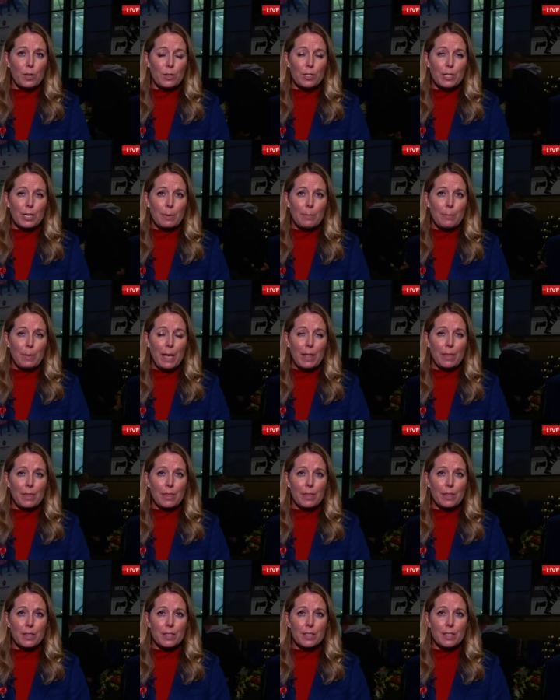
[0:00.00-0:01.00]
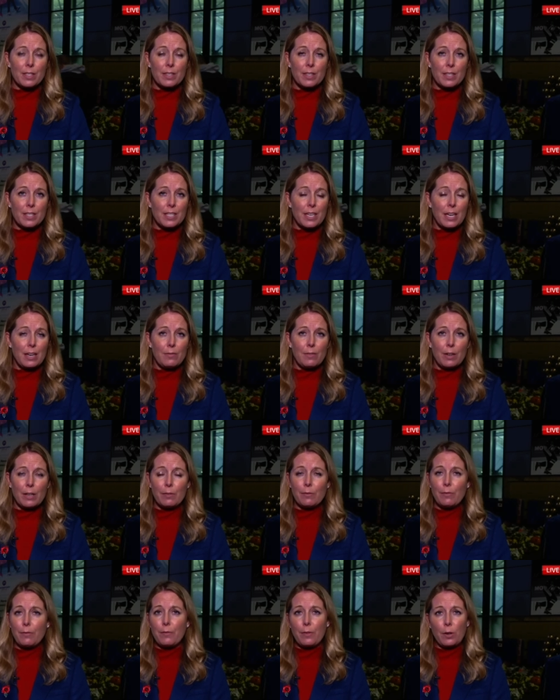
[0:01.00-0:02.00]
Nottingham Panthers this
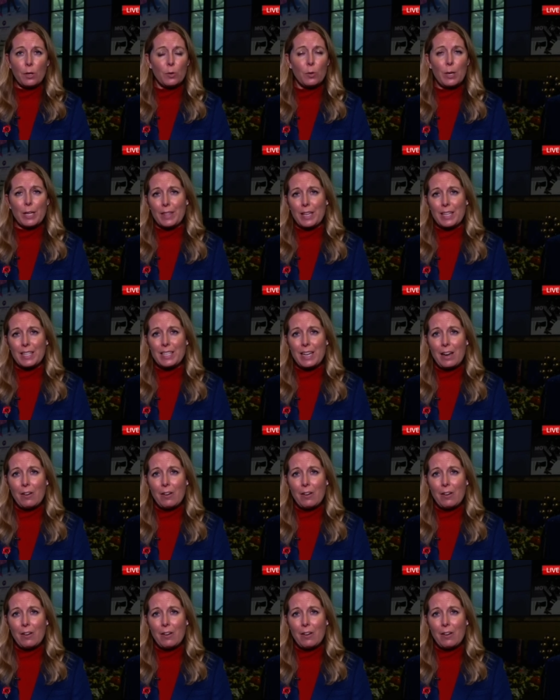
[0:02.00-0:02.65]
evening following that